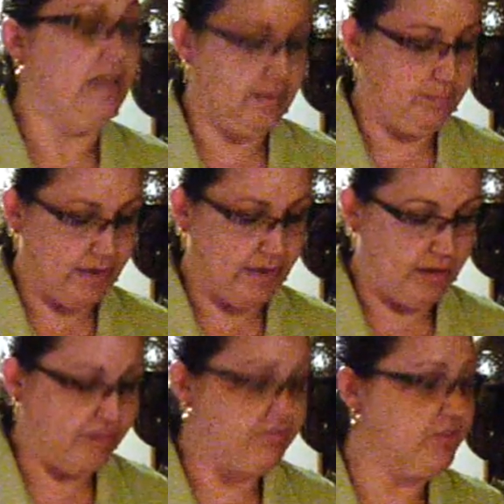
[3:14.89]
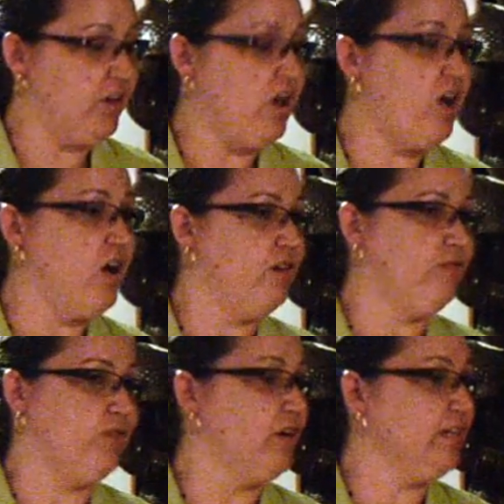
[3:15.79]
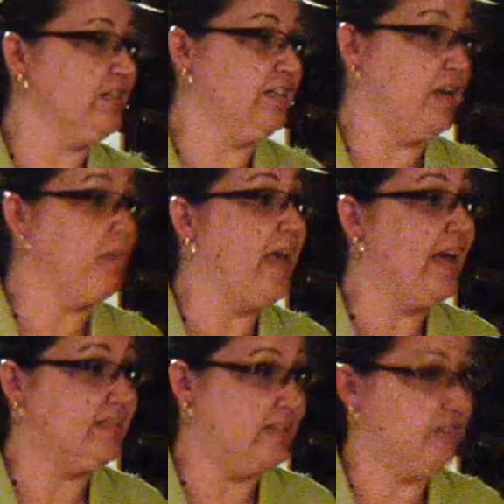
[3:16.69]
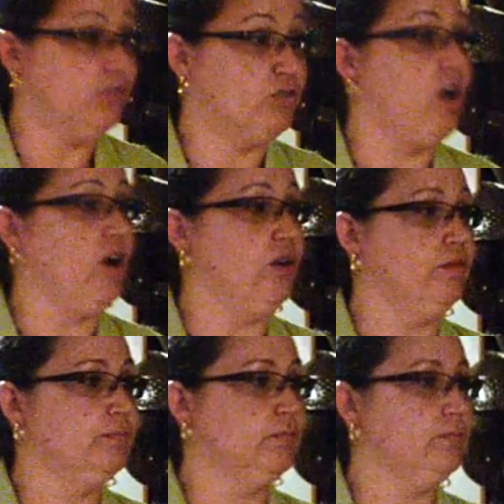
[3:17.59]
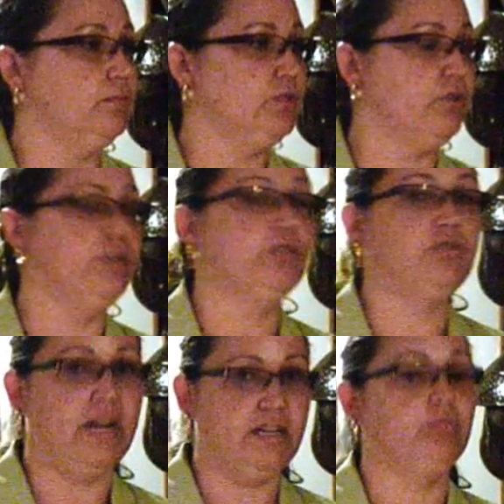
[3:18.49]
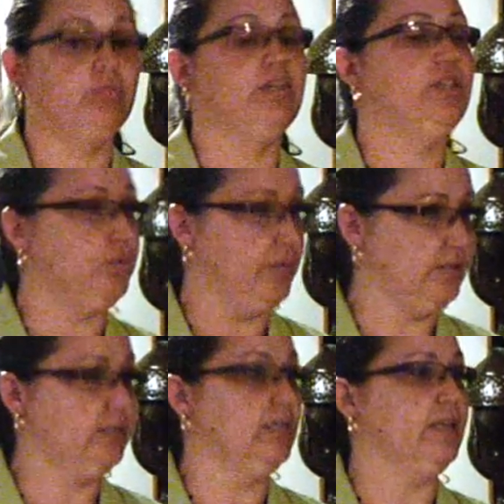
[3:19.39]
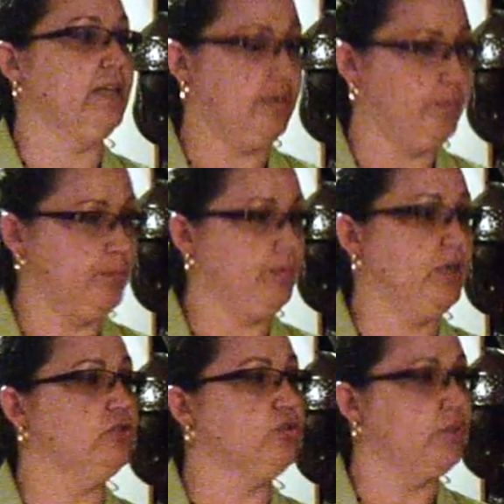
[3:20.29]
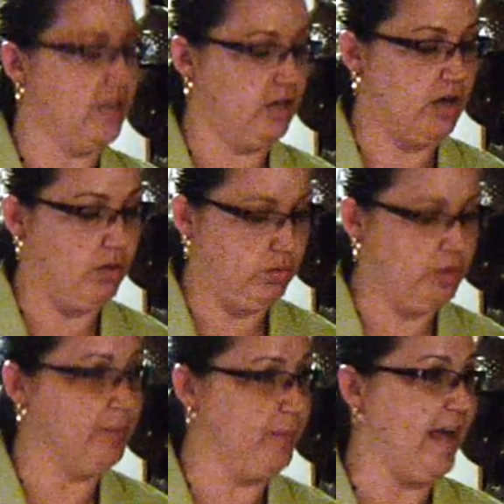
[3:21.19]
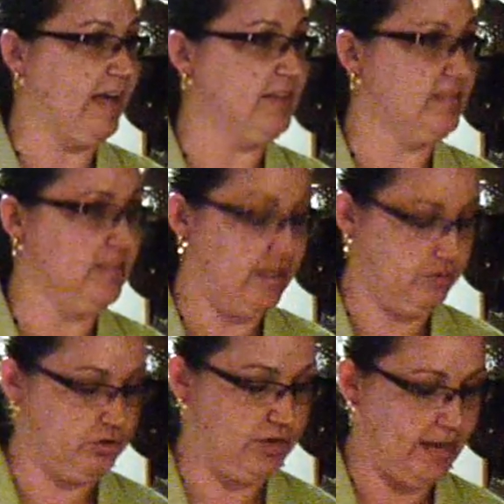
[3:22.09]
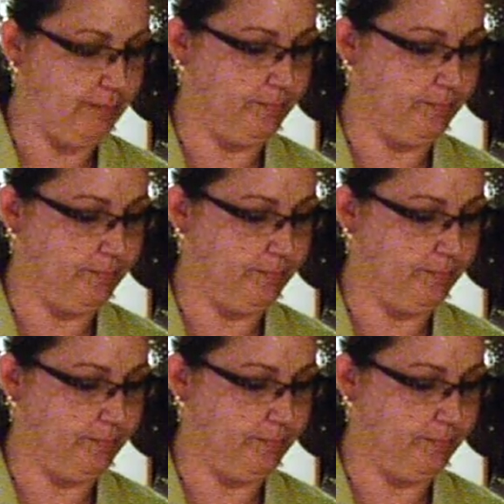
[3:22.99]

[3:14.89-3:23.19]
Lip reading: However, the law, Florida did not pass Heather's Law. So they're trying to redo it and get it proposed where that law will be passed in Heather's name.